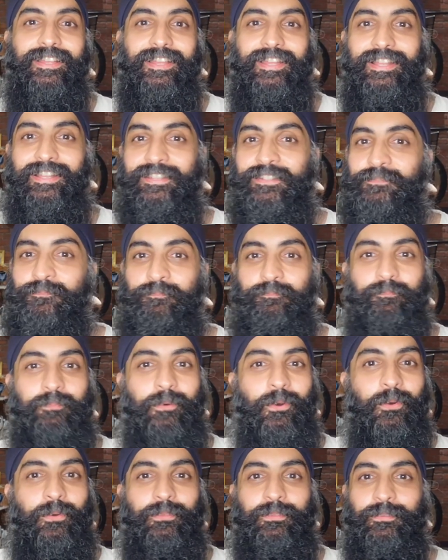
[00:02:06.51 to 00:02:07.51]
It is
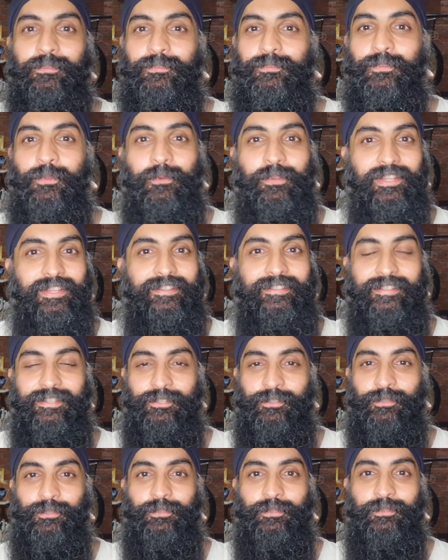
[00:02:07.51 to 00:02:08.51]
both so easy
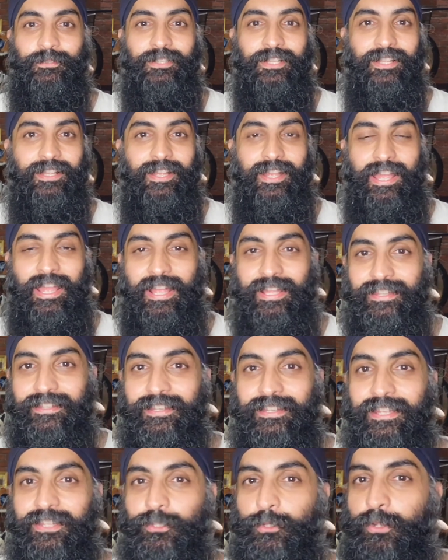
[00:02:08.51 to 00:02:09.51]
to do, and
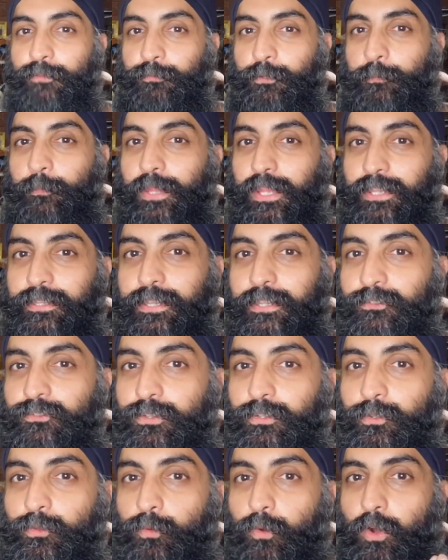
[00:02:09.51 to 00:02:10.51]
yet you have to pay
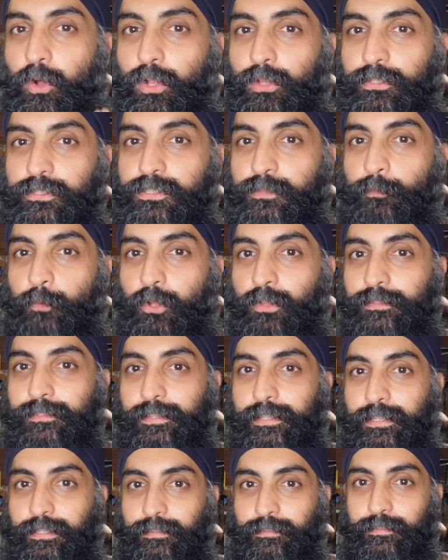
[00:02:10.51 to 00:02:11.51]
attention to all the small
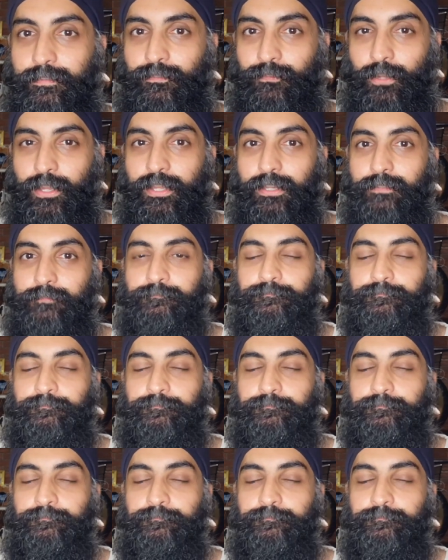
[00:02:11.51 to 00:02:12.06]
things, right?